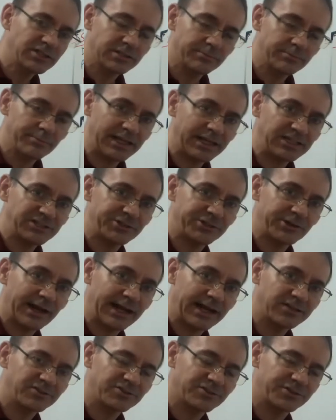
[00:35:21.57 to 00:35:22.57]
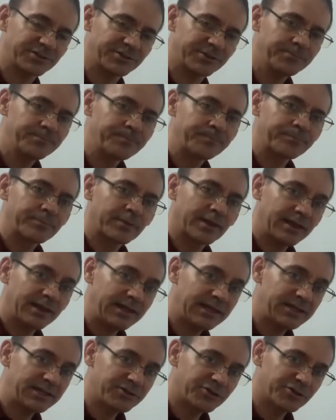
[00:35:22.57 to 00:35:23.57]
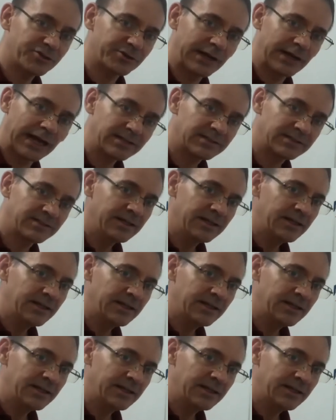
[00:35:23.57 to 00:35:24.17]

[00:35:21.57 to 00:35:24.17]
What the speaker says: it makes your answer incorrect.